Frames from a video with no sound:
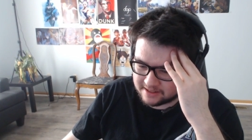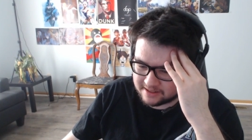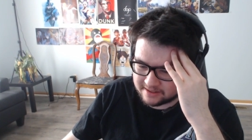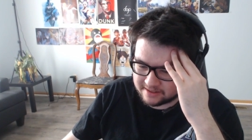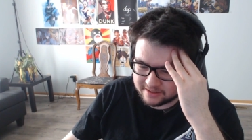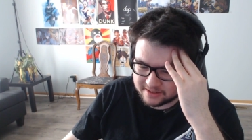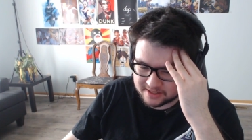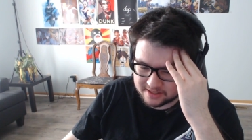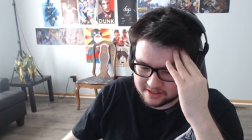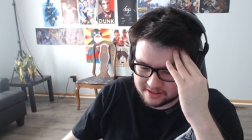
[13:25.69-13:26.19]
of
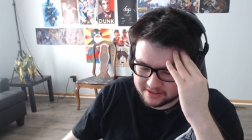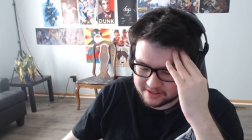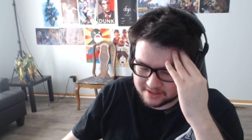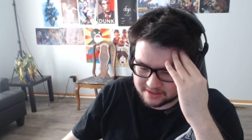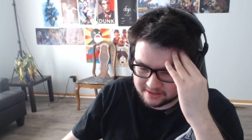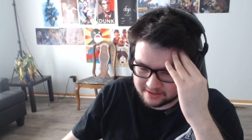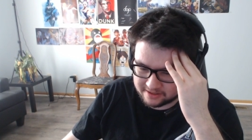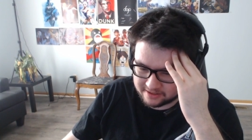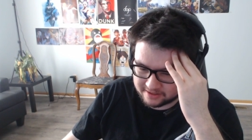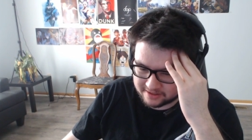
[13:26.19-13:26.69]

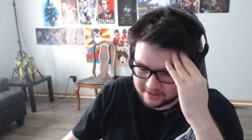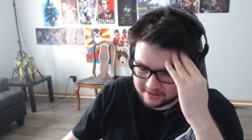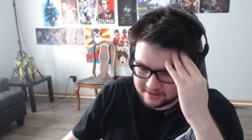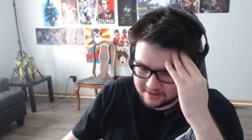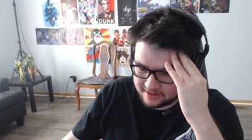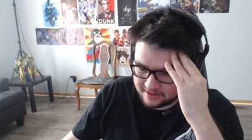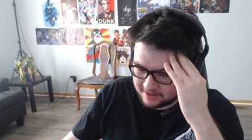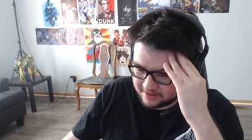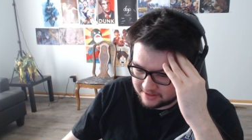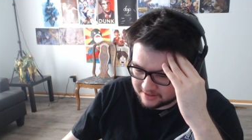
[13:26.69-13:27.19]
disgusting
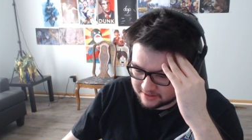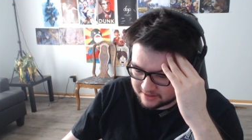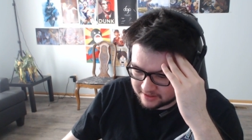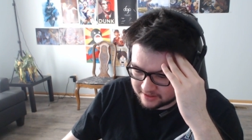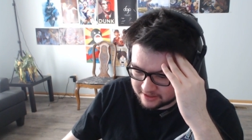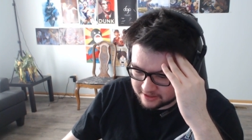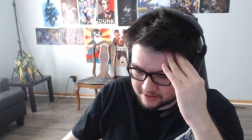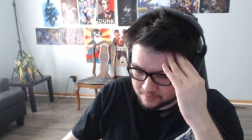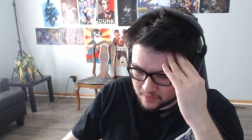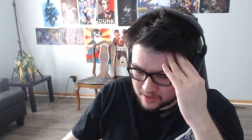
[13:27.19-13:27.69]
to
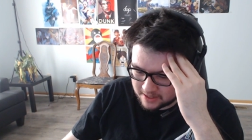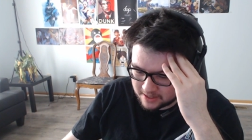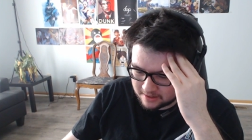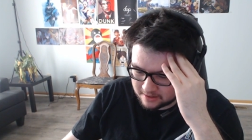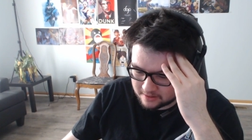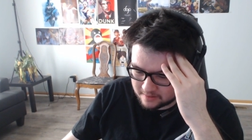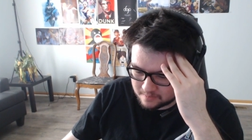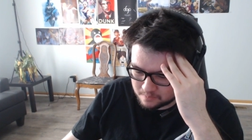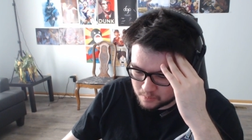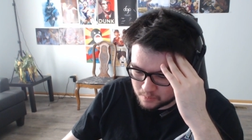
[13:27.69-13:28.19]
think
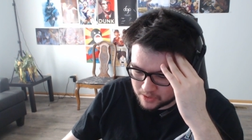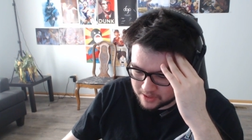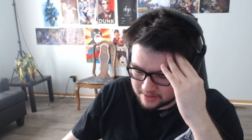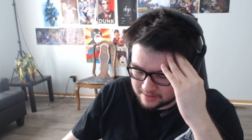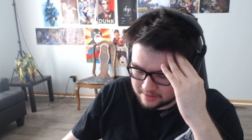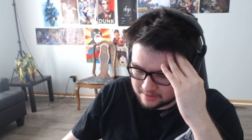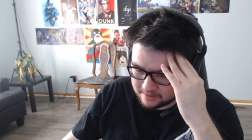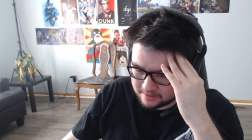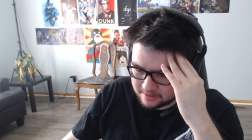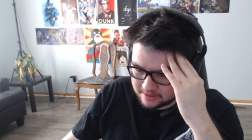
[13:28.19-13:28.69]
about, but